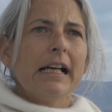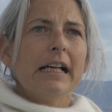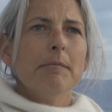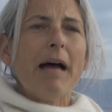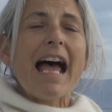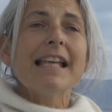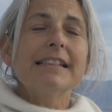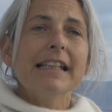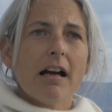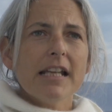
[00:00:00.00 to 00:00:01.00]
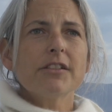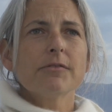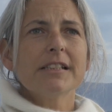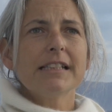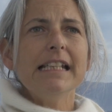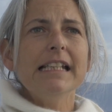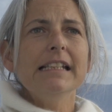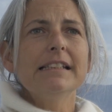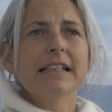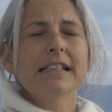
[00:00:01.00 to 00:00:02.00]
um, as the ice
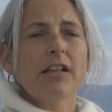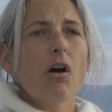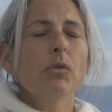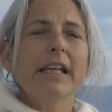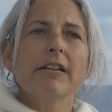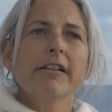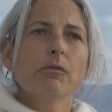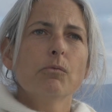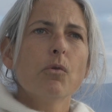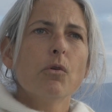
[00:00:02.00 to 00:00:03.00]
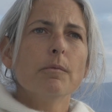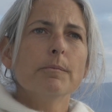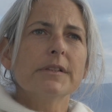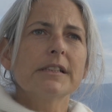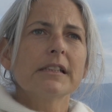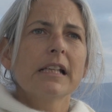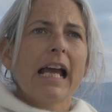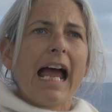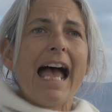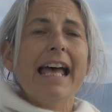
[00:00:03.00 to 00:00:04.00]
recedes and this whole area warms,
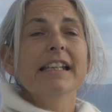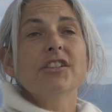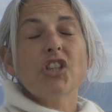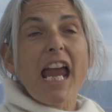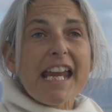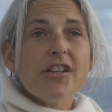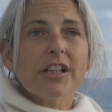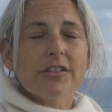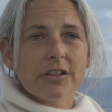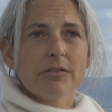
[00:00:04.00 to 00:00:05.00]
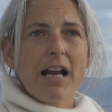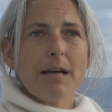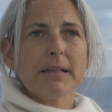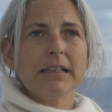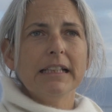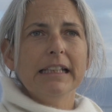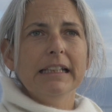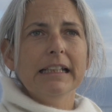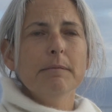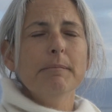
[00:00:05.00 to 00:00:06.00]
and is changing so
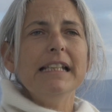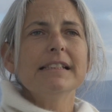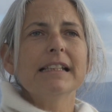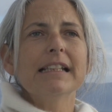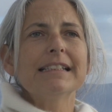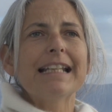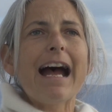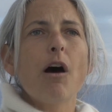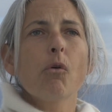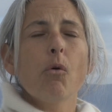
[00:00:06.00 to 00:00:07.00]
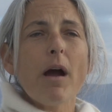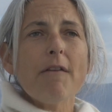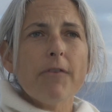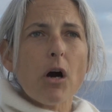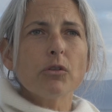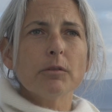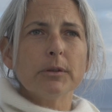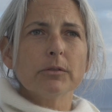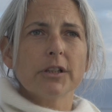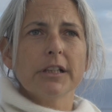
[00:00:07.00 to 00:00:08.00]
rapidly, it means that it's now quite
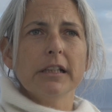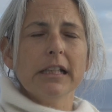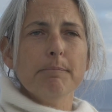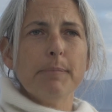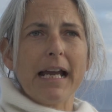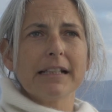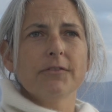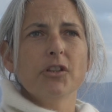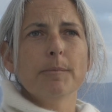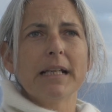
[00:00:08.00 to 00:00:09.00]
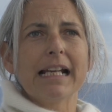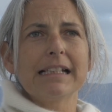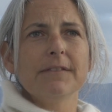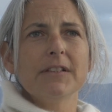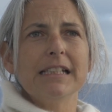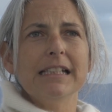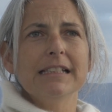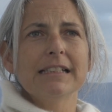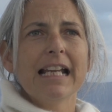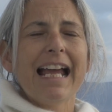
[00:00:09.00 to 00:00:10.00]
vulnerable to the impact of human
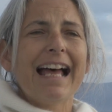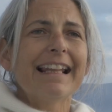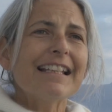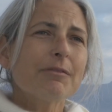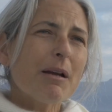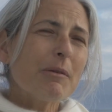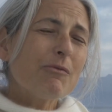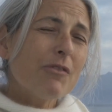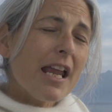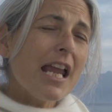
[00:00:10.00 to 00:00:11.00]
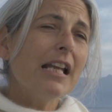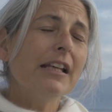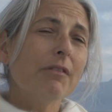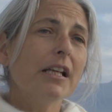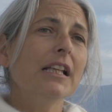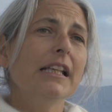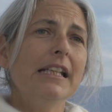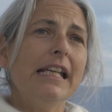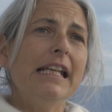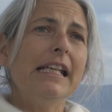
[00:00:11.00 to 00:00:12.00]
activities. And that's why we really, really
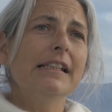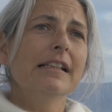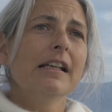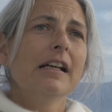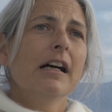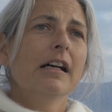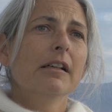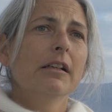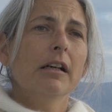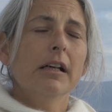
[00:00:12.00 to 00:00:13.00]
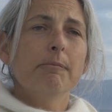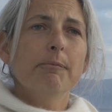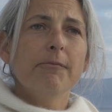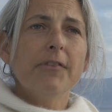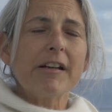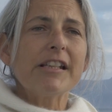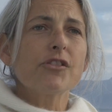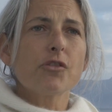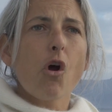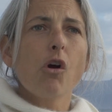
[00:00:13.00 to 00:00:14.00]
need uh, a very
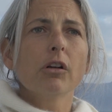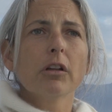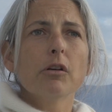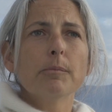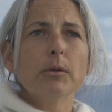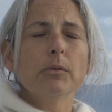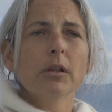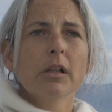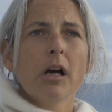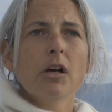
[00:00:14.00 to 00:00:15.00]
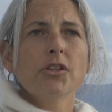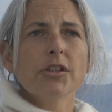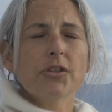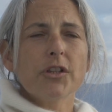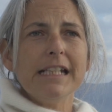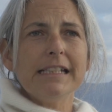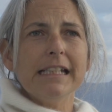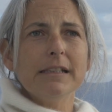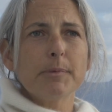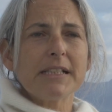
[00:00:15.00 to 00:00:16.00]
strong global ocean
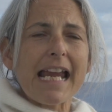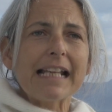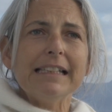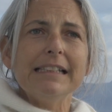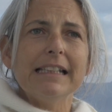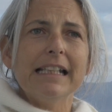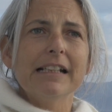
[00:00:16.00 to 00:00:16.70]
treaty to protect these